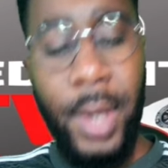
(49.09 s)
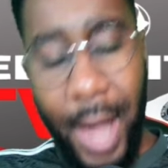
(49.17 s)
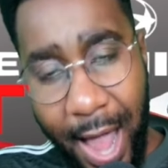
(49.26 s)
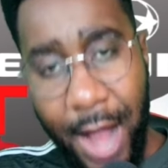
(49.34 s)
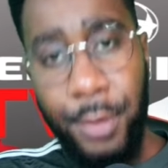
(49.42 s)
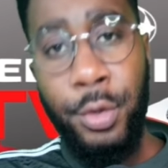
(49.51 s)

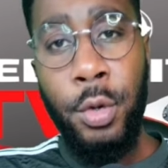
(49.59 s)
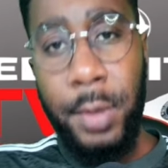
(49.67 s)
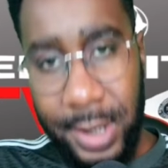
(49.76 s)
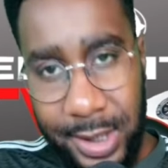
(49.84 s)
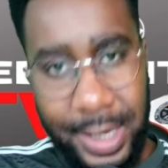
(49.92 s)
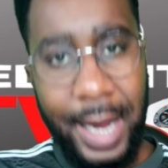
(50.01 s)
I knew
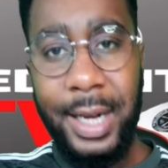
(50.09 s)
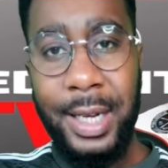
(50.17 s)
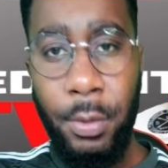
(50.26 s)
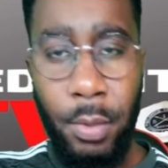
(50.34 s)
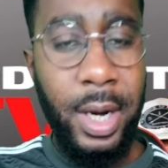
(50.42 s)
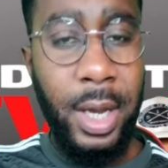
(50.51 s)
exactly
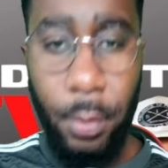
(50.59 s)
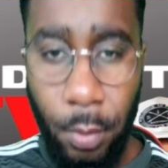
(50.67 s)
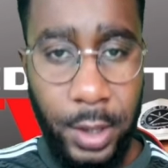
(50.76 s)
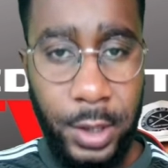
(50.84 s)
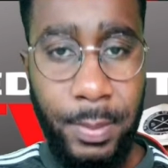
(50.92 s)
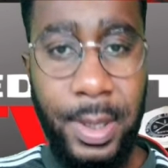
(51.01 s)
what it
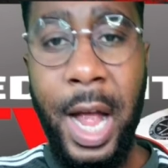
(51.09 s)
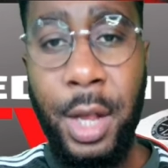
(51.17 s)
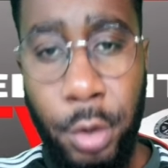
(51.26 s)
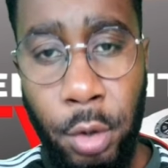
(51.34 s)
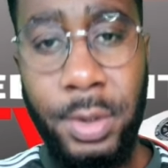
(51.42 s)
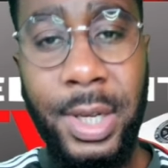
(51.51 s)
was, man. I
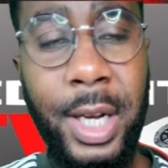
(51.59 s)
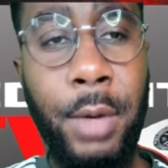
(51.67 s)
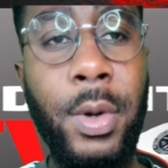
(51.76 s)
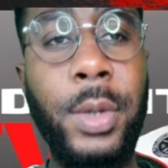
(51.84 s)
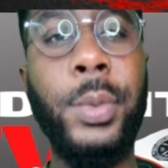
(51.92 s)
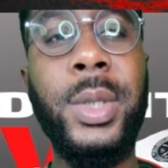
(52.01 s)
knew exactly
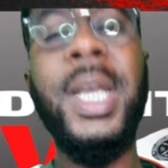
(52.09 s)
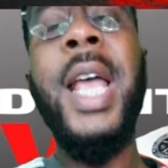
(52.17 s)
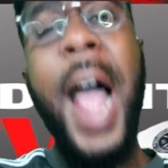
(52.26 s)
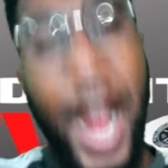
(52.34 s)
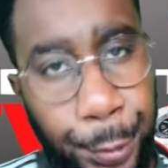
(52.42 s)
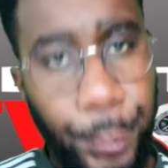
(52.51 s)
what it was.
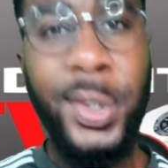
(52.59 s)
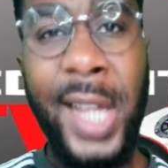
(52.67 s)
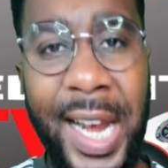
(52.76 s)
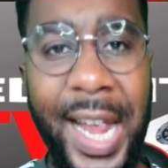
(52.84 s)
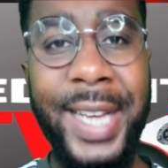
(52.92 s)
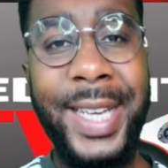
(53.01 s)
I knew the
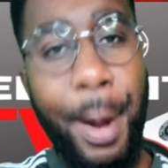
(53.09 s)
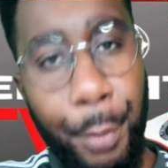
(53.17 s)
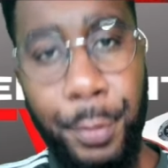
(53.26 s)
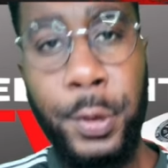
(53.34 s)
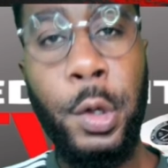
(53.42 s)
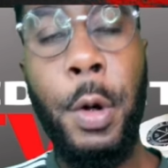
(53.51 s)
lane that we
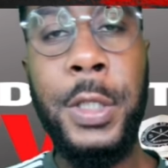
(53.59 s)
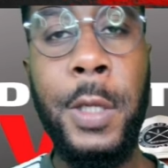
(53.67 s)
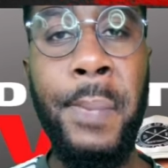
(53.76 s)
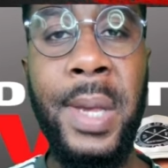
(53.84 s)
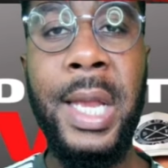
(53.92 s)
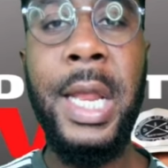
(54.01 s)
was going to
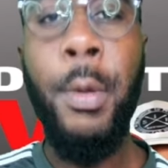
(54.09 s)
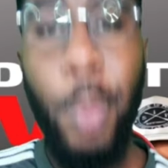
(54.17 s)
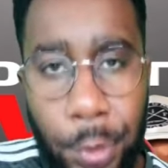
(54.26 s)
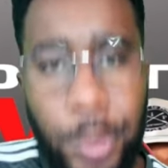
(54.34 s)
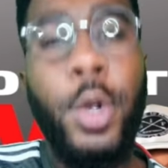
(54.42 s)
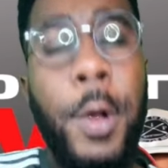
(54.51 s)
be in. And we
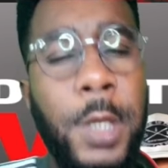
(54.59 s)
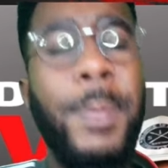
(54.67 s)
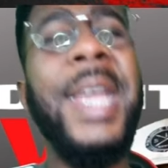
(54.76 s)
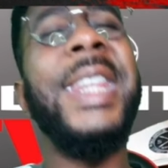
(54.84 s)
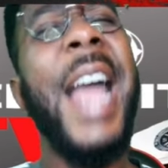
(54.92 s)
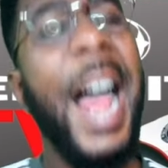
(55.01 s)
was going to
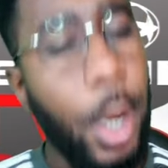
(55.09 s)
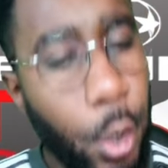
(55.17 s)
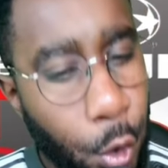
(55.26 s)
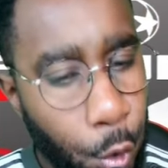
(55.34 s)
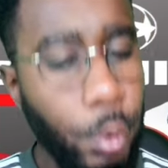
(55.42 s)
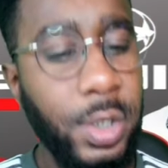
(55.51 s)
be in that
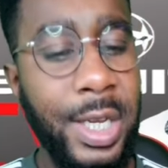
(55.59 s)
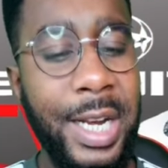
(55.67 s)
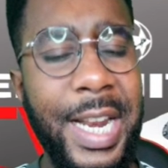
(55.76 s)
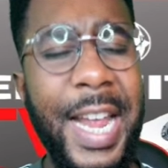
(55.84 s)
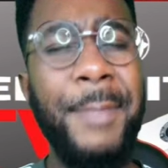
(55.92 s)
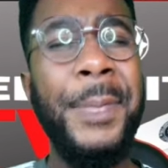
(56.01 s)
losing
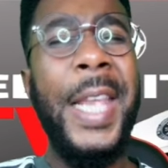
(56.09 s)
lane.